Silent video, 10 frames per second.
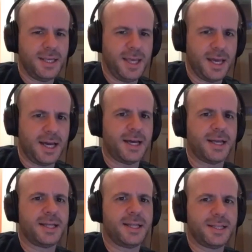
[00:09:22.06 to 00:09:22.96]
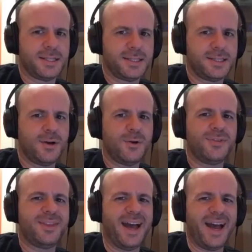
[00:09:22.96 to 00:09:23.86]
Yeah.
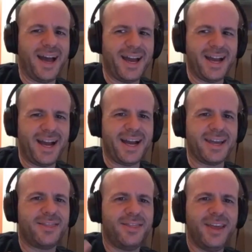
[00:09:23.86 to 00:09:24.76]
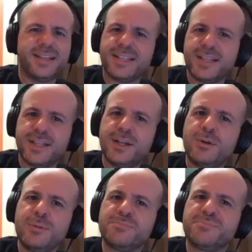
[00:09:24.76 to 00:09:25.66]
So I, I think it's a
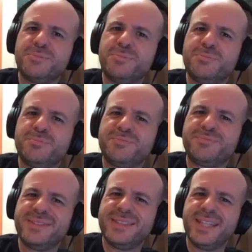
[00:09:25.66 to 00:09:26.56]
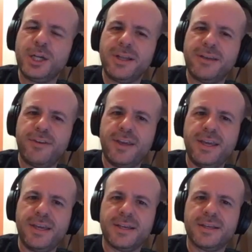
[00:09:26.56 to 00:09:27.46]
little, little
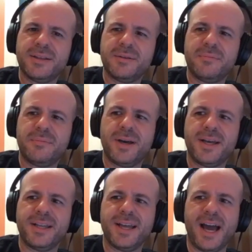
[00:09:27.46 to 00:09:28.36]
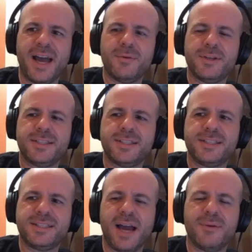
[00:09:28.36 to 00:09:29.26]
iffy, but I would,
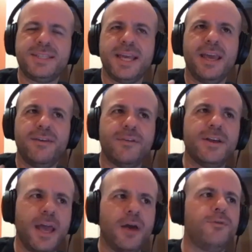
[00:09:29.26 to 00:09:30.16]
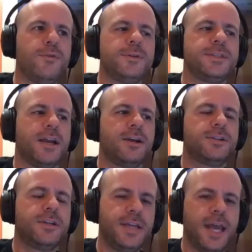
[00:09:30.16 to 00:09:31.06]
I would say if Elfman's
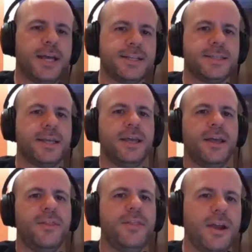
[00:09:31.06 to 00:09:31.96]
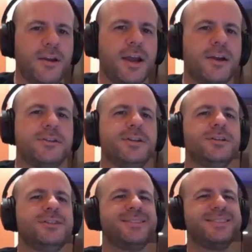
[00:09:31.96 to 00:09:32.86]
character, yes, their
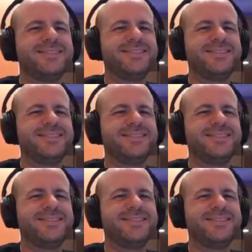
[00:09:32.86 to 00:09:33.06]
characters